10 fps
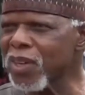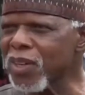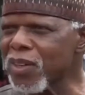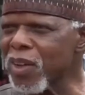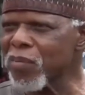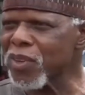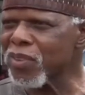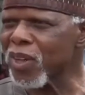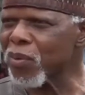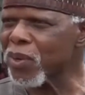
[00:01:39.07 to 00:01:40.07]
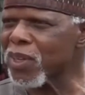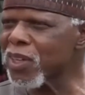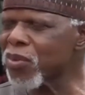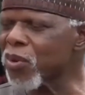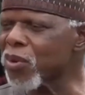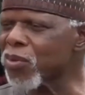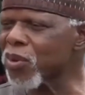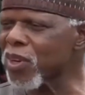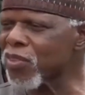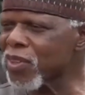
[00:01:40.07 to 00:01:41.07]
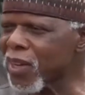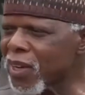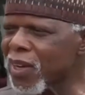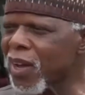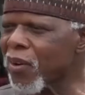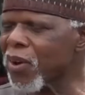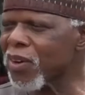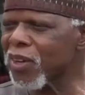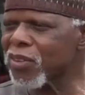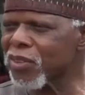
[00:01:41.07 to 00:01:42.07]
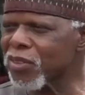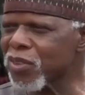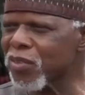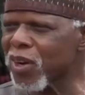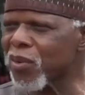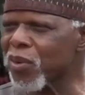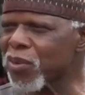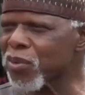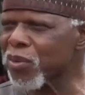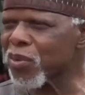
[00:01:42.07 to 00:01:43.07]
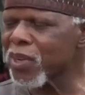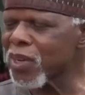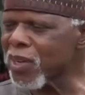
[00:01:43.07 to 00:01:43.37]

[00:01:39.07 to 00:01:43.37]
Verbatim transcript: it then means that we need to also extend our relationship and also